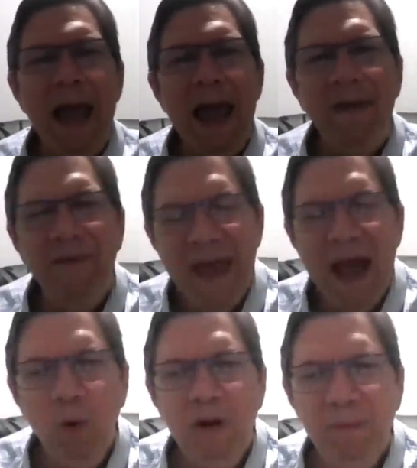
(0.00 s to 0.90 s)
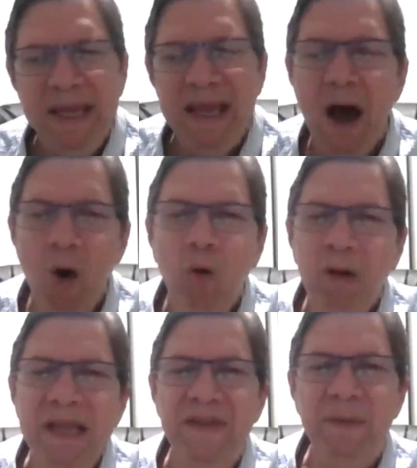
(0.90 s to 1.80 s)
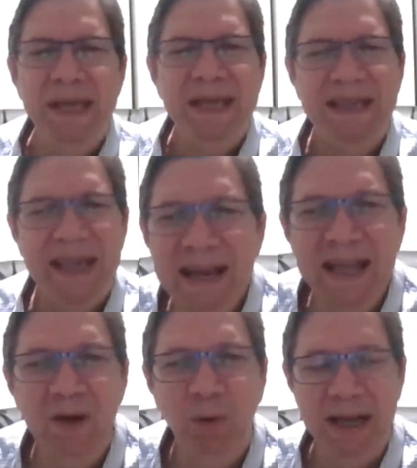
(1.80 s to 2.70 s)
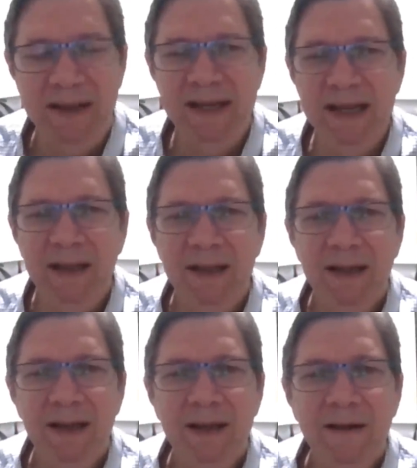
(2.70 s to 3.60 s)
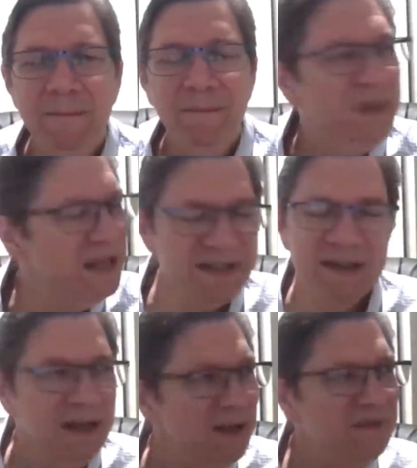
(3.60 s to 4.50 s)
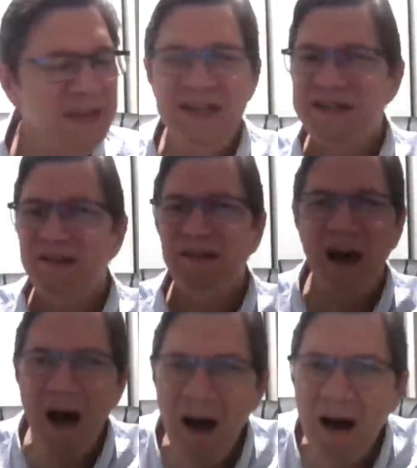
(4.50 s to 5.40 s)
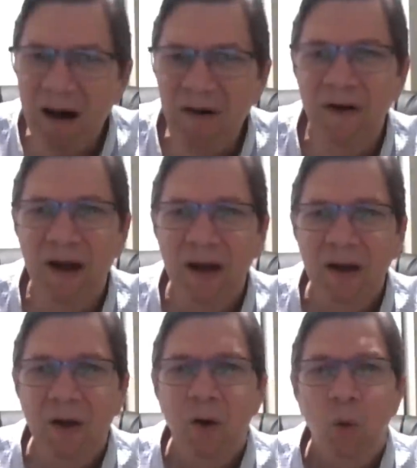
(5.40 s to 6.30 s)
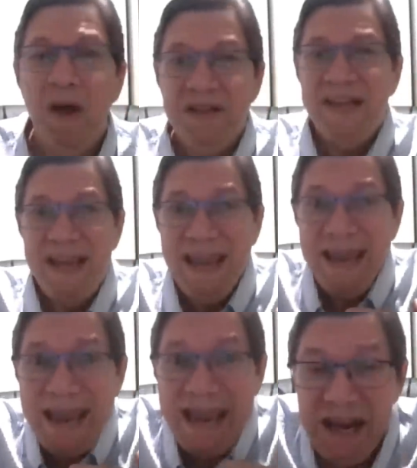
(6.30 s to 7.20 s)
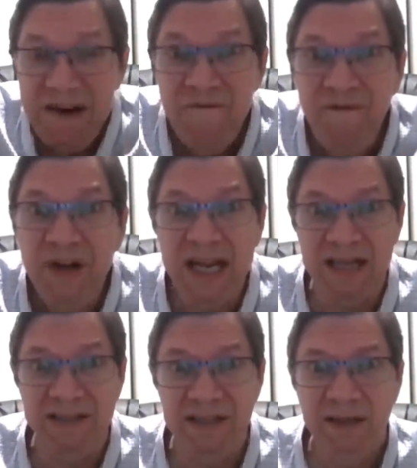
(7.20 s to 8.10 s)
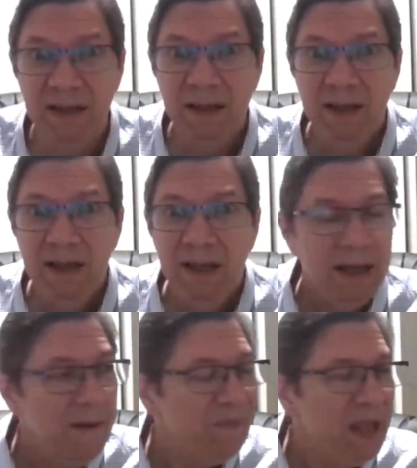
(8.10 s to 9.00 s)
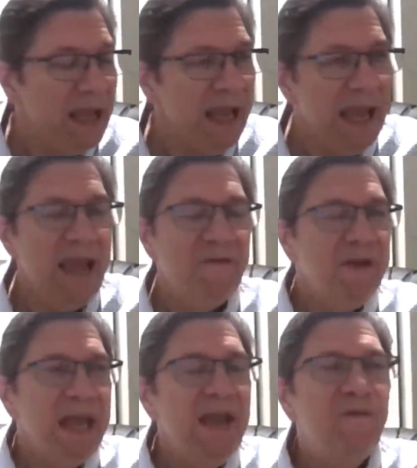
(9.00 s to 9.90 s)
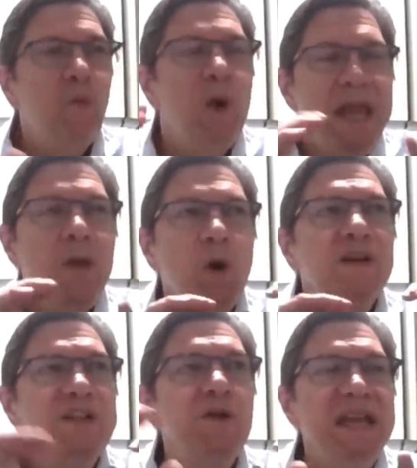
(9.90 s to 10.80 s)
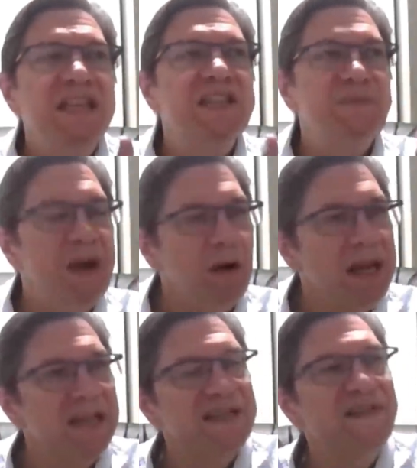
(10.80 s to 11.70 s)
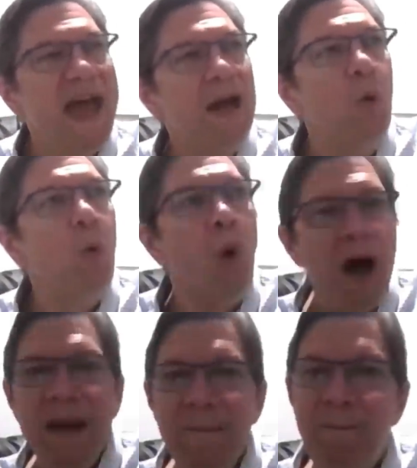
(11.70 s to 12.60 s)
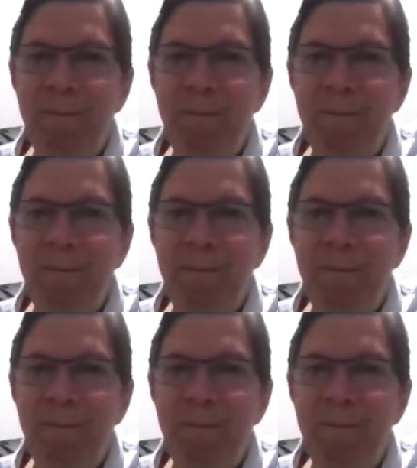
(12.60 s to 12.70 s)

And that would be only the beginning, Randy. This, this love was infinite if if we were to experience that 1